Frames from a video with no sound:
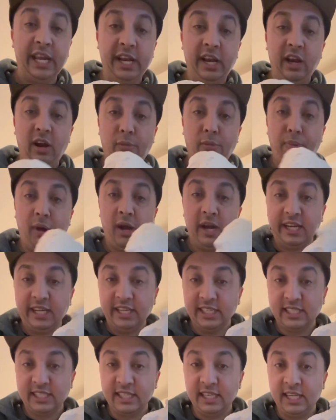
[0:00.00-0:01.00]
of air
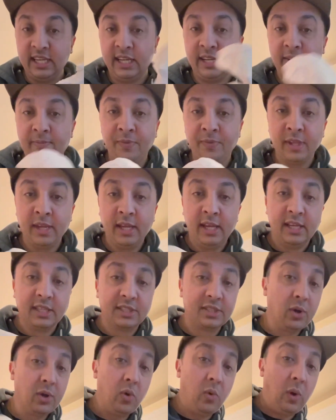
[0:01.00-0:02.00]
pockets in it.
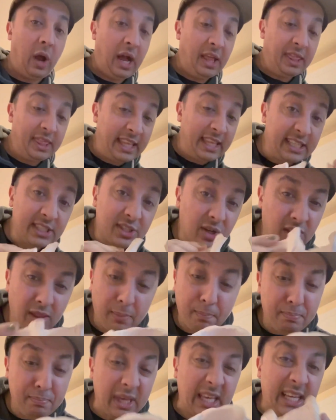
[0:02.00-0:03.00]
So these are the
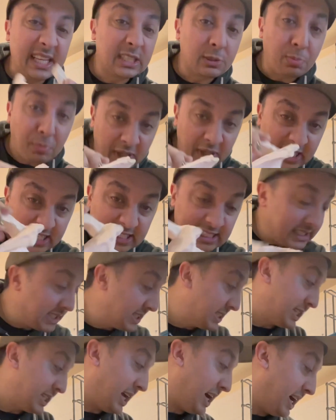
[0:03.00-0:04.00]
biggest
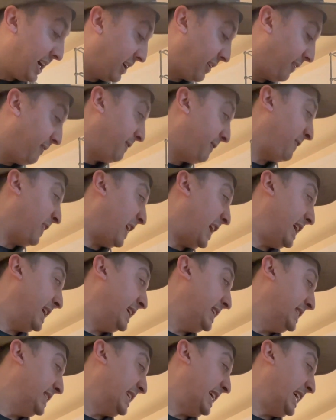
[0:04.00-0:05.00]
pieces that I could
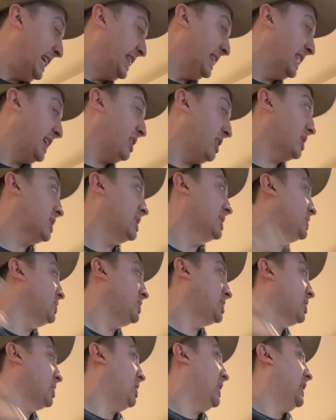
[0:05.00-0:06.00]
find in there because you
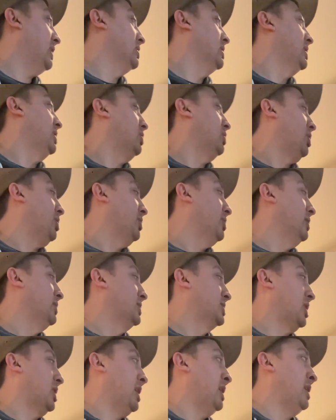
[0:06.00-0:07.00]
saw how little all
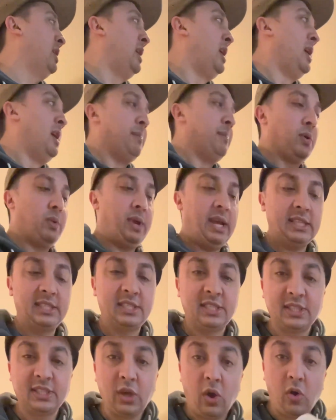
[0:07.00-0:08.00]
those are, but we had
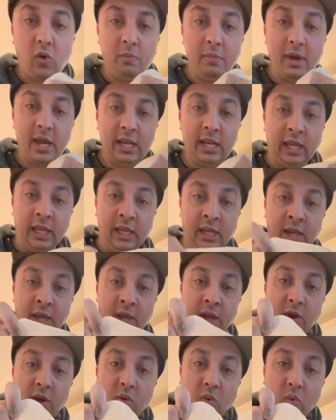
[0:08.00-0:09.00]
so many
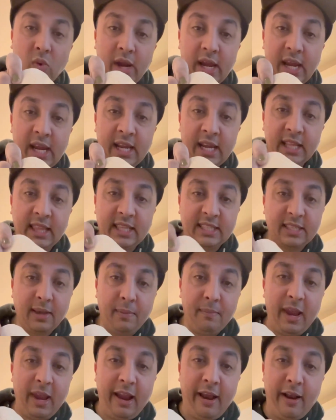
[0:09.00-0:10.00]
with
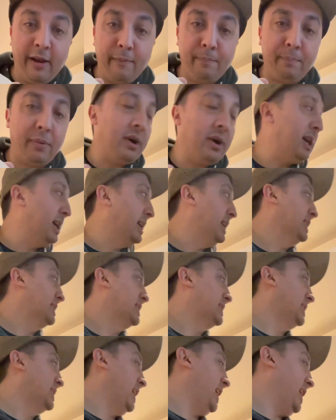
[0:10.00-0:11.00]
some air pockets
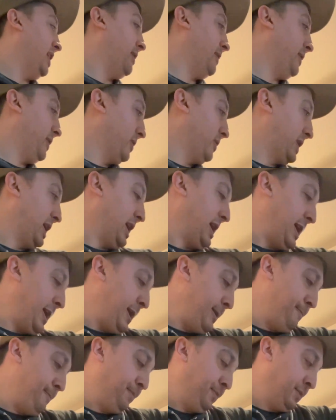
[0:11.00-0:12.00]
there,
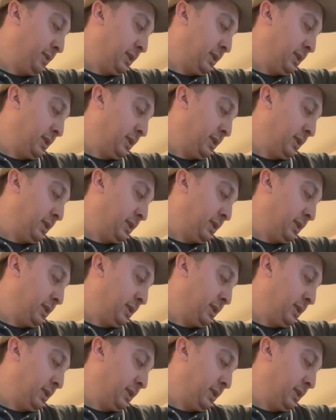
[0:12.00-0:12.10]
okay?